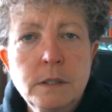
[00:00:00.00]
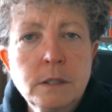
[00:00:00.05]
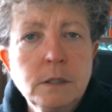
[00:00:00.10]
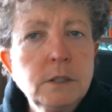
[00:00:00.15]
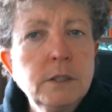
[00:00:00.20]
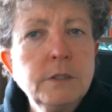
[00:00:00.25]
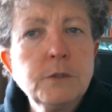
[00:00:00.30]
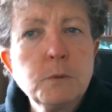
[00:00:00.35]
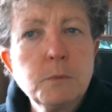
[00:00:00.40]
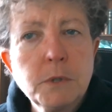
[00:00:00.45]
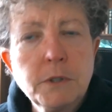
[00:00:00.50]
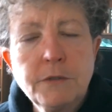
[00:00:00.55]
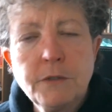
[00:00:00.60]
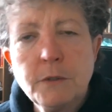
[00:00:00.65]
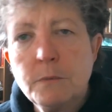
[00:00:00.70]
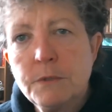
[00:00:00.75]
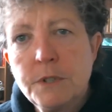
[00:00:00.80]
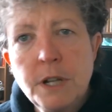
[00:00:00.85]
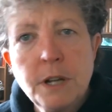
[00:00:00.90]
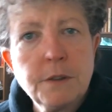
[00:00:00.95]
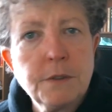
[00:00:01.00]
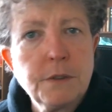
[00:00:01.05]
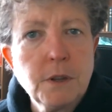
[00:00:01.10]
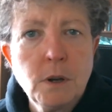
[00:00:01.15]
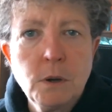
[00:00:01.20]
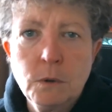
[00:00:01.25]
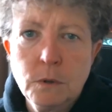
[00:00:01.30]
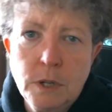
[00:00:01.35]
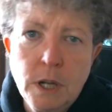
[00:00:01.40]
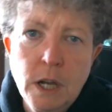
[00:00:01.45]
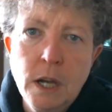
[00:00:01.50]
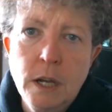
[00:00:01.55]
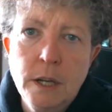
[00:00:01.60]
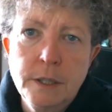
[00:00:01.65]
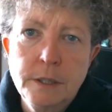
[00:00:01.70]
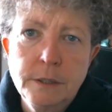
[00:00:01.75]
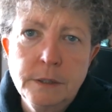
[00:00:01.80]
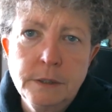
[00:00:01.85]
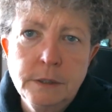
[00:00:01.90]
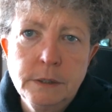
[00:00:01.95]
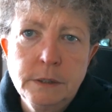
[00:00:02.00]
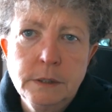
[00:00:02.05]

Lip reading: Deliver me from death, O God,